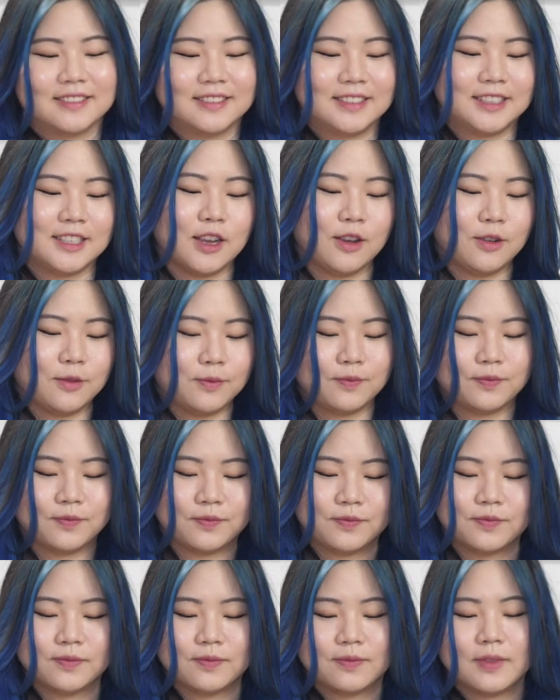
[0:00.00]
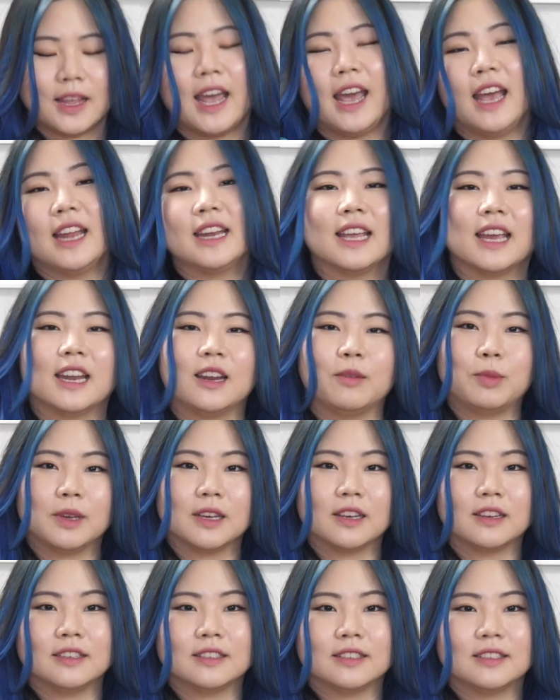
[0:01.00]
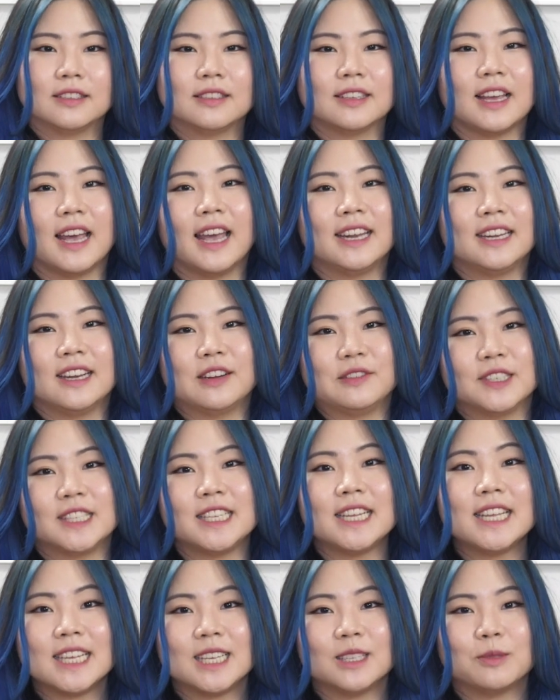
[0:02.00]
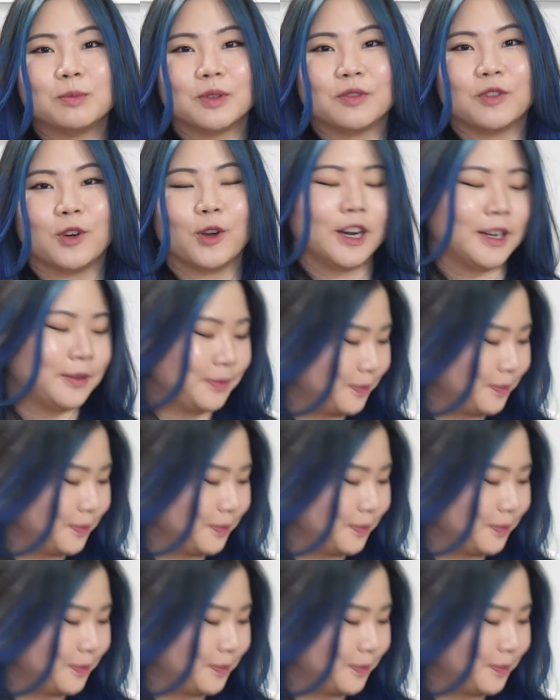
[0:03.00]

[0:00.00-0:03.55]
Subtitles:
So I had to get it because I had never seen these before.